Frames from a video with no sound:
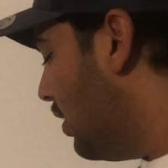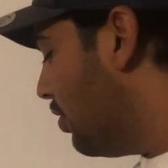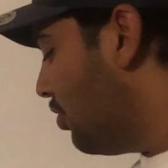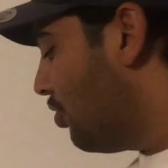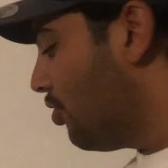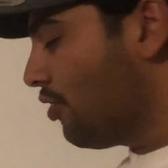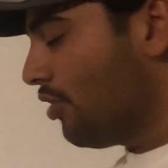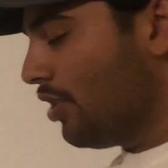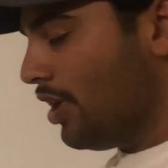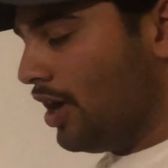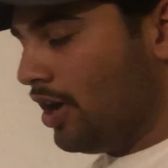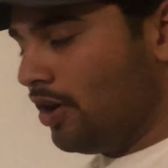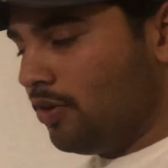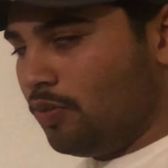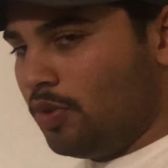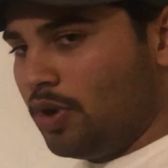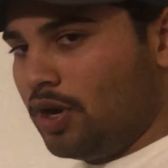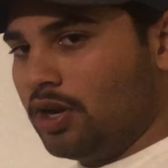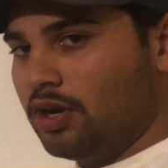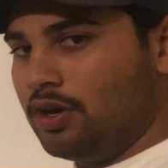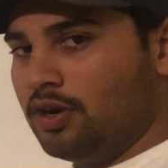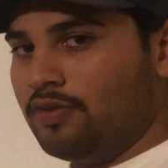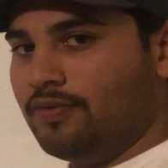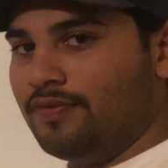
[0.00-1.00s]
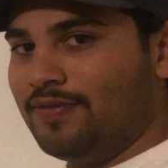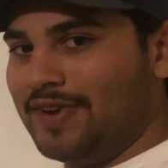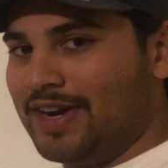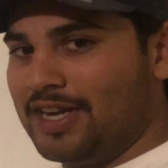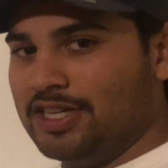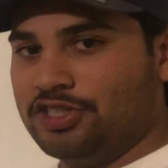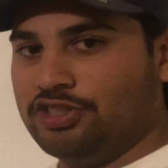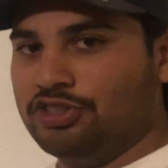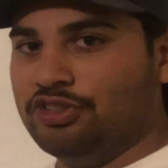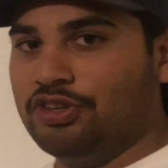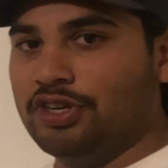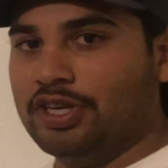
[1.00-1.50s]
underground water,
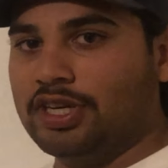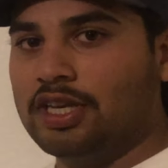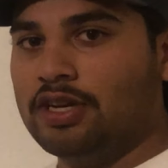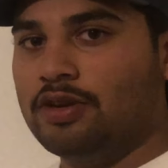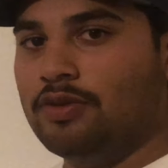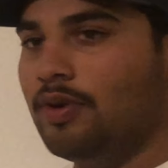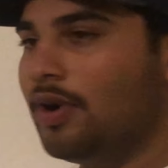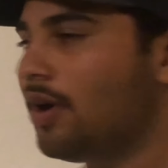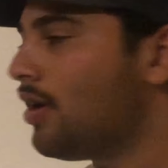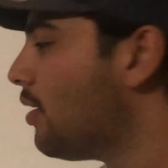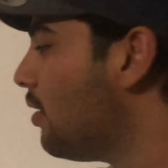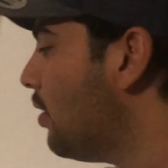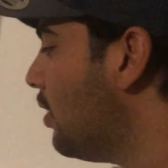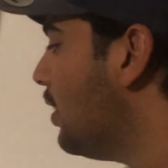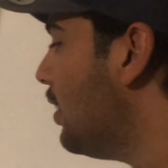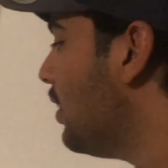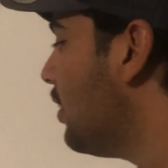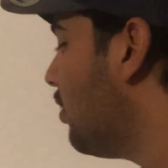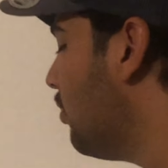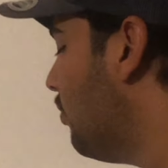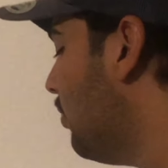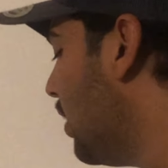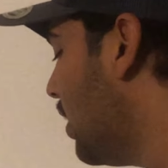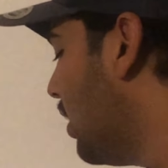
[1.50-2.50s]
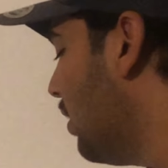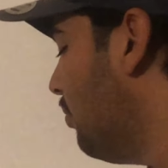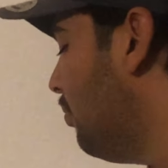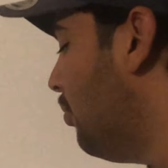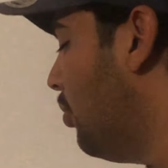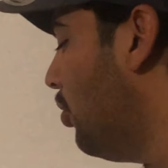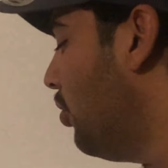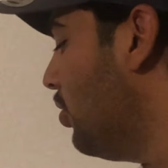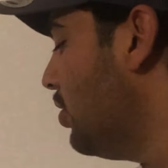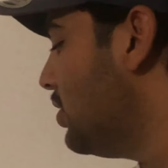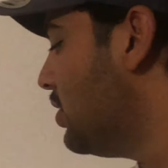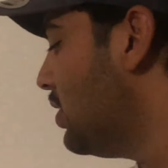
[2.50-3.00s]
fresh drinking water, and it could make it
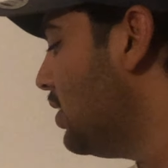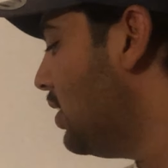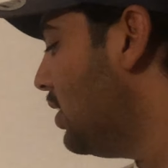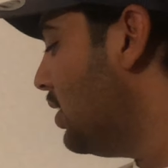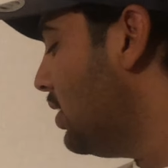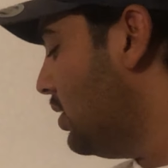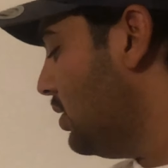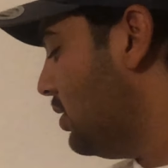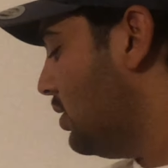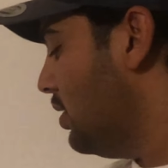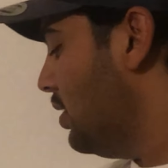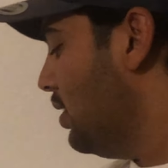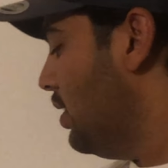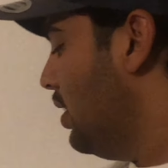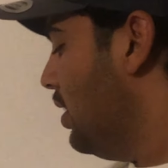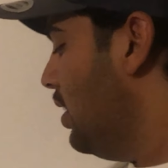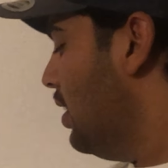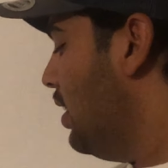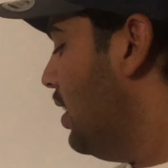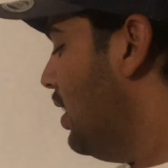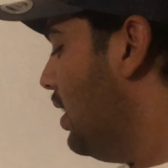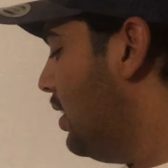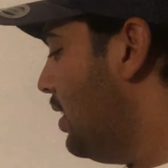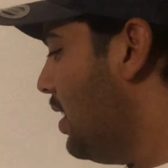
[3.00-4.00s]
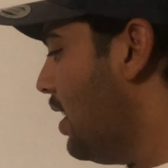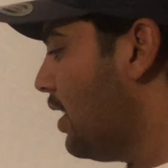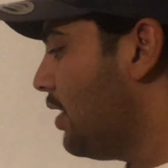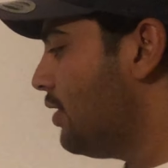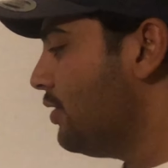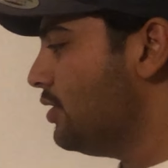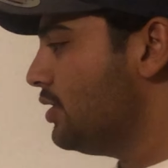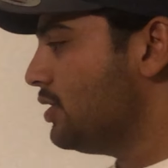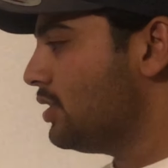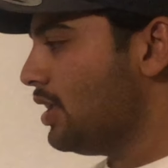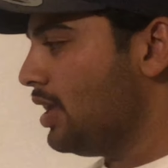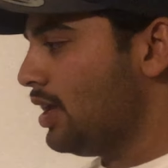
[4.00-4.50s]
poisonous, and that could
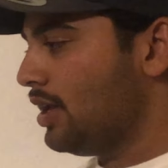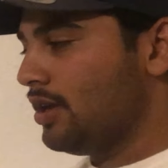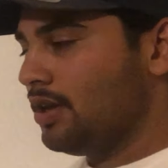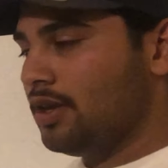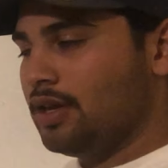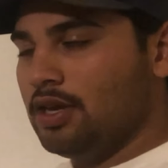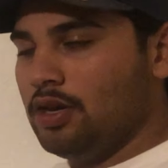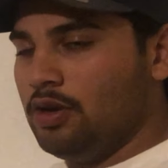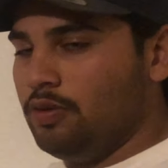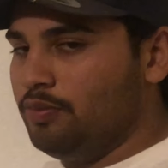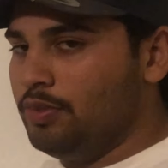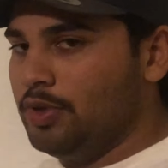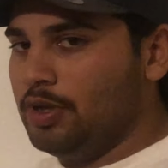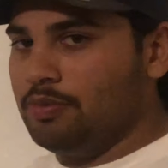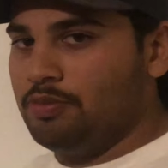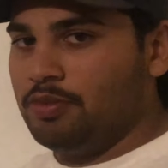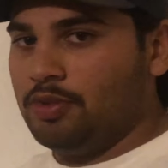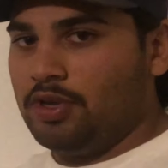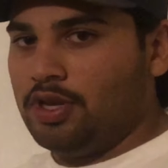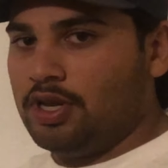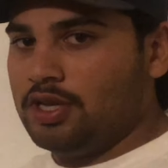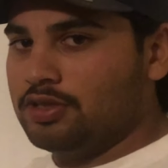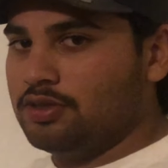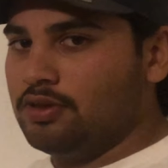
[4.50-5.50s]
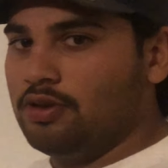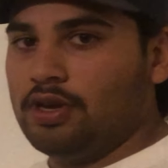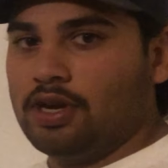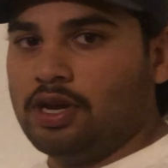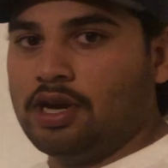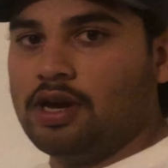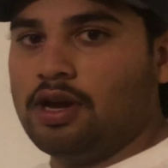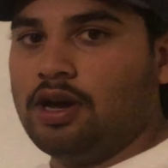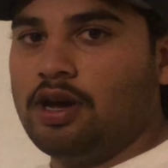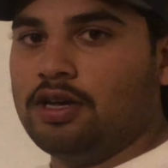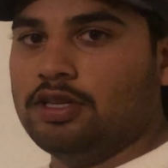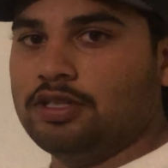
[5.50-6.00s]
just like kill people. Also, it
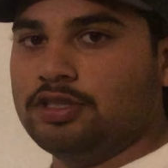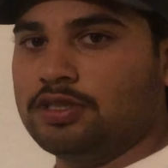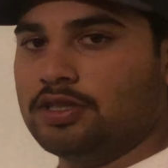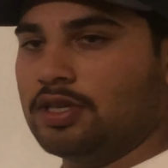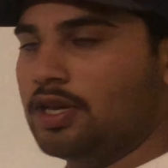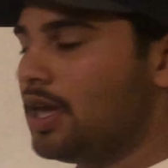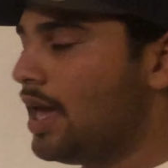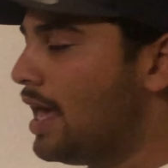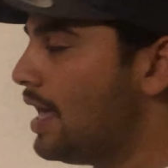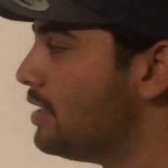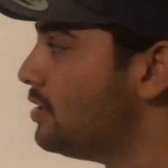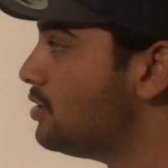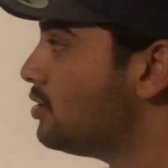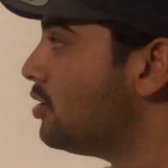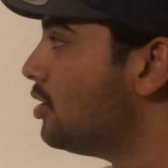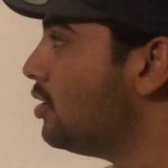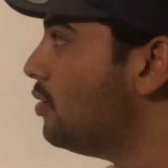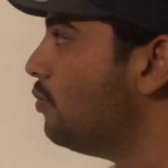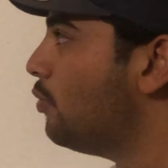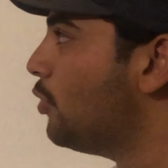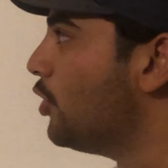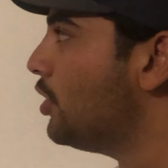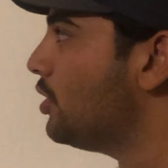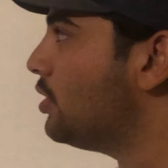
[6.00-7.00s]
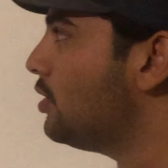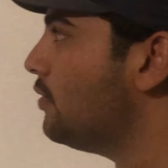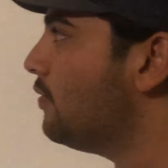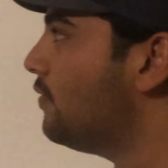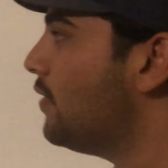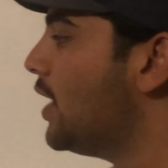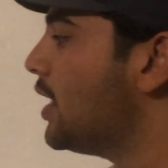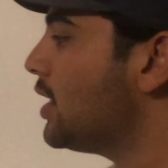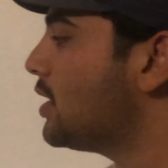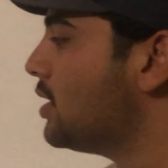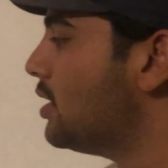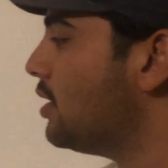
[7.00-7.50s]
cause cancer and birth
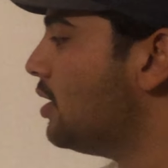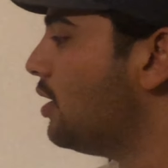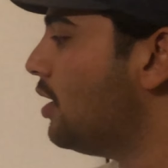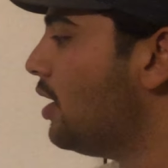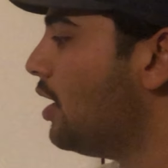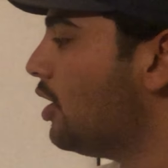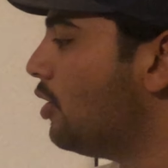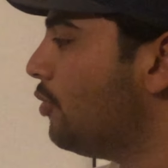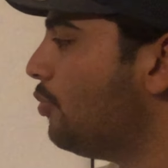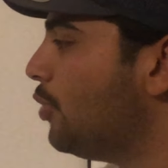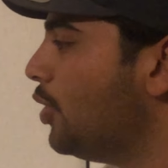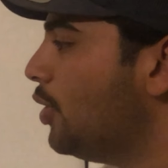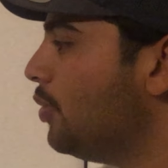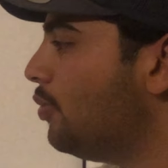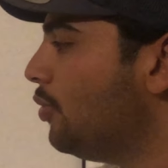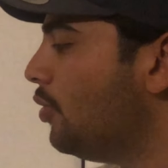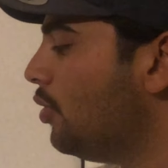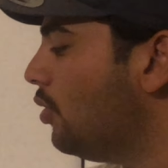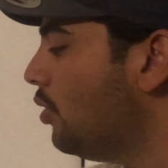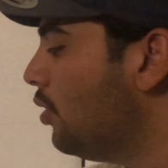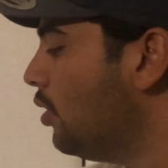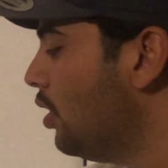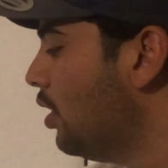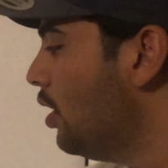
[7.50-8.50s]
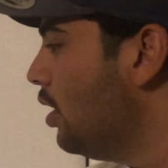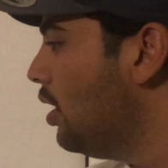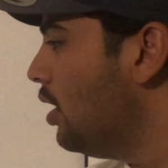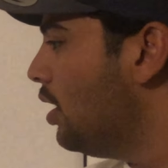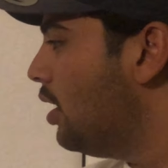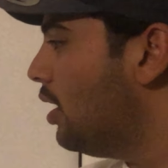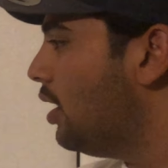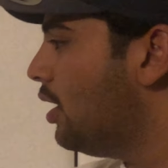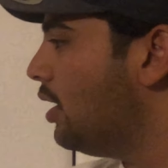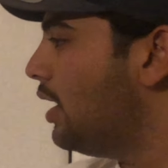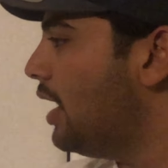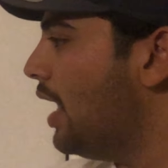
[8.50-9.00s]
defects in a lot of people.
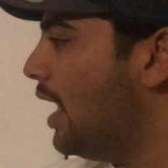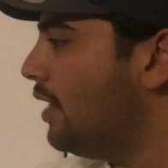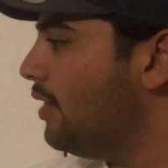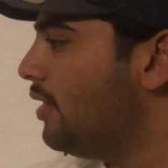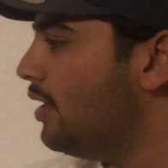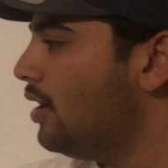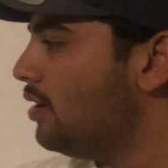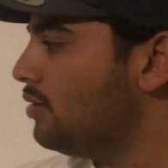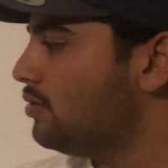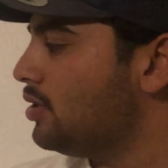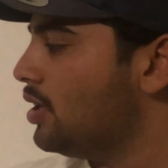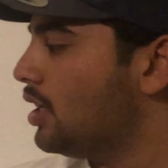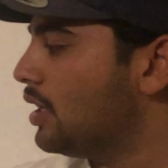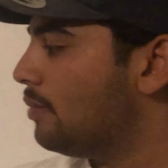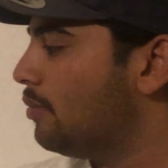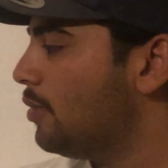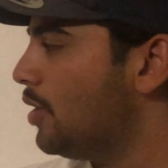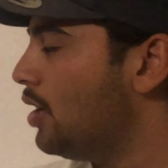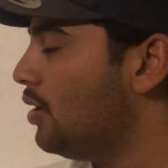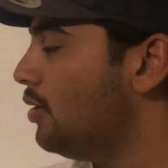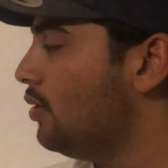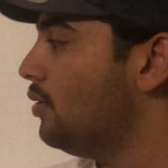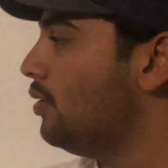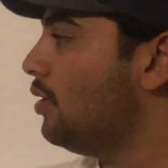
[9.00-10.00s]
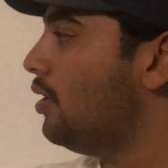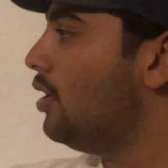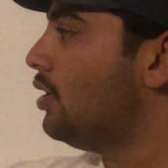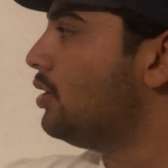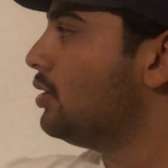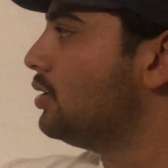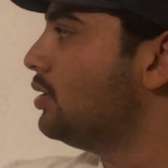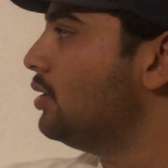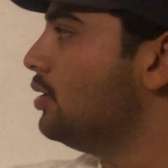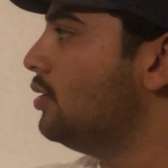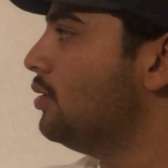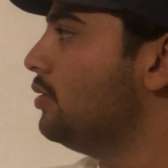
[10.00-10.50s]
And now that I've talked about
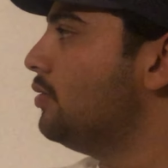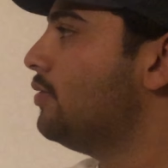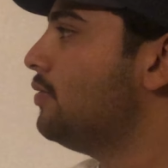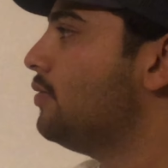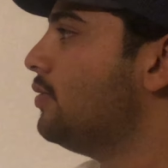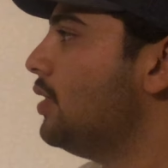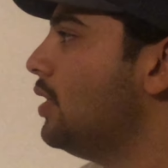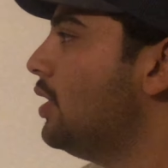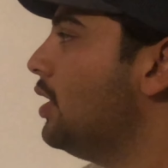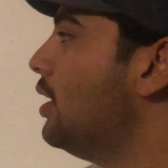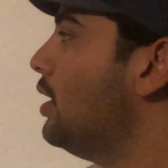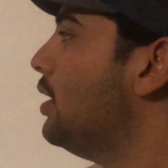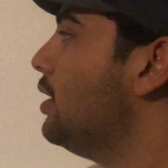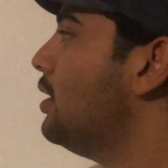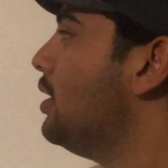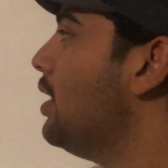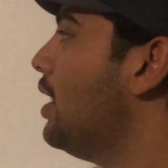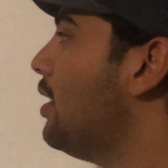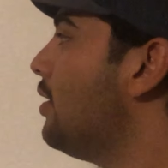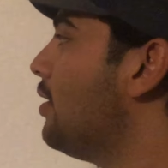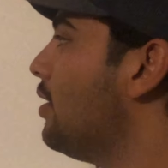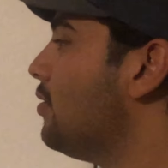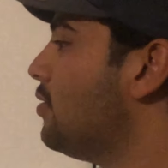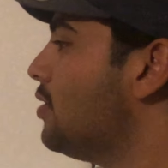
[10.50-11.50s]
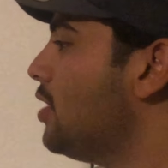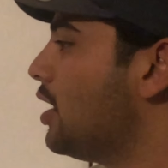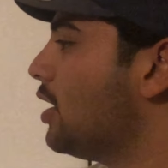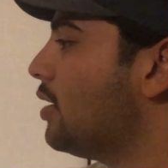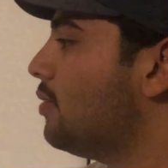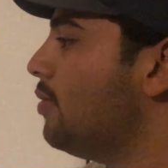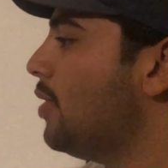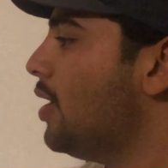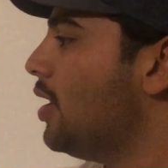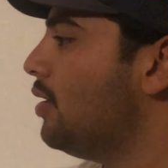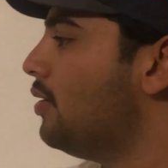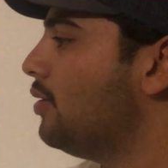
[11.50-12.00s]
now that I've talked
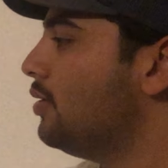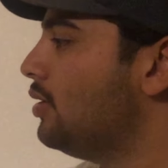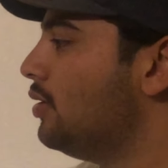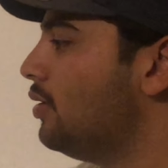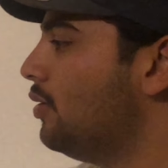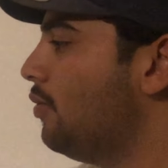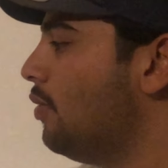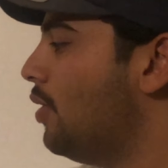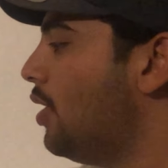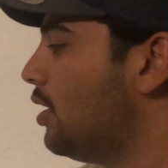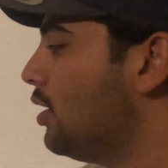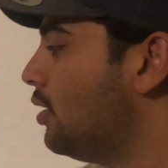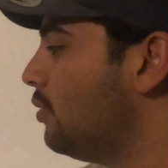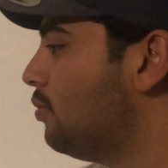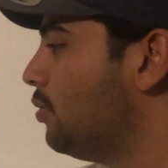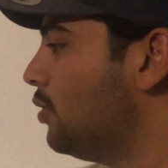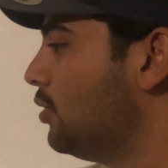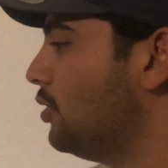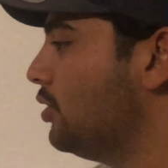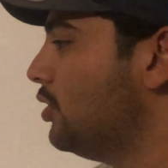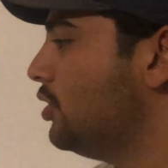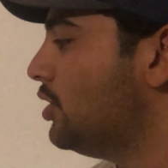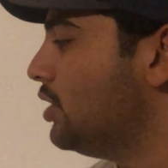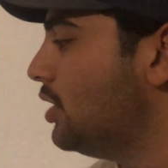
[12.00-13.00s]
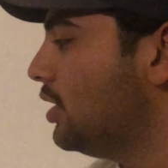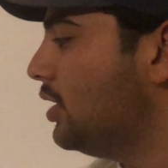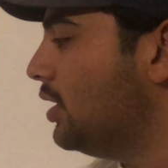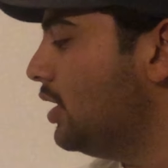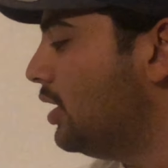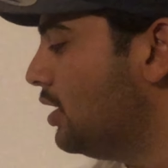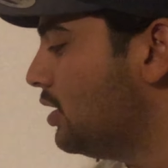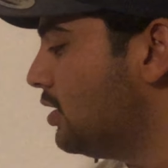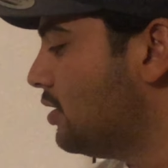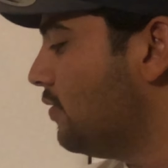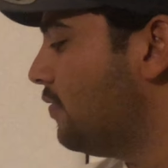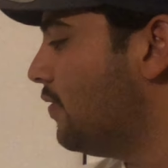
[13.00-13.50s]
about the water pollution
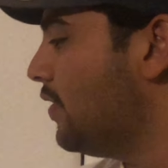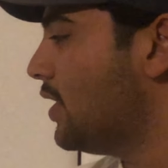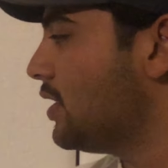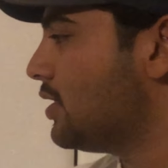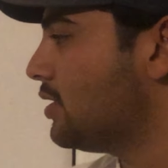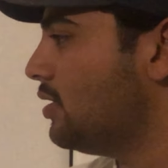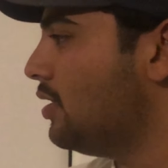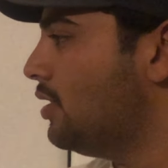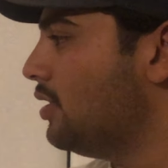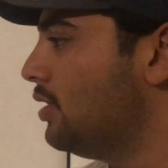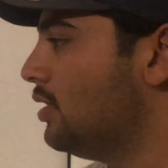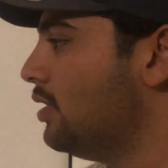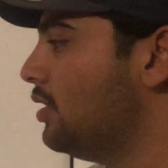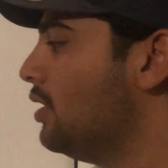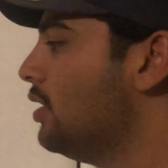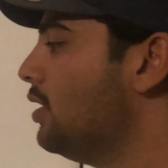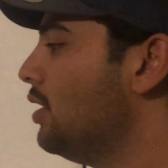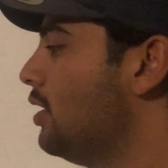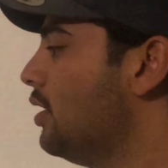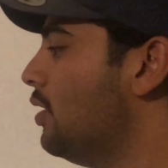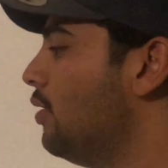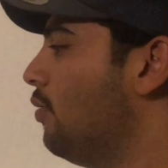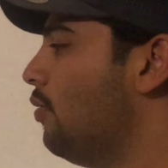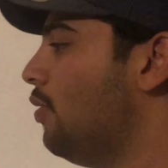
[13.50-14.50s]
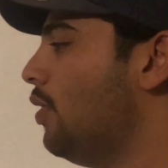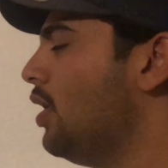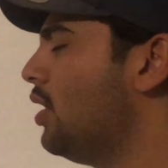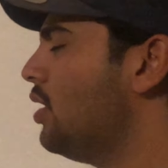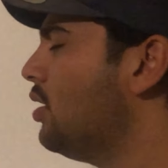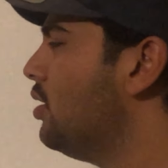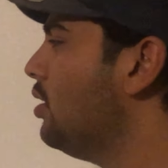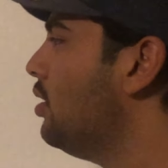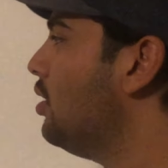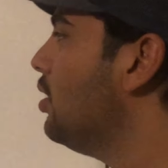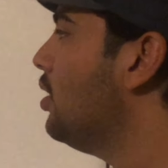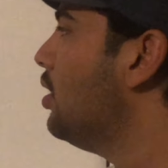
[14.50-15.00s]
and its effects on
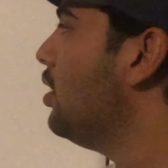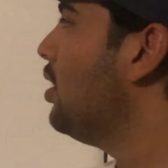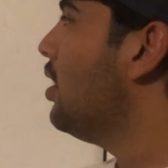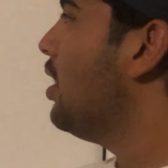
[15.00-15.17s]
water,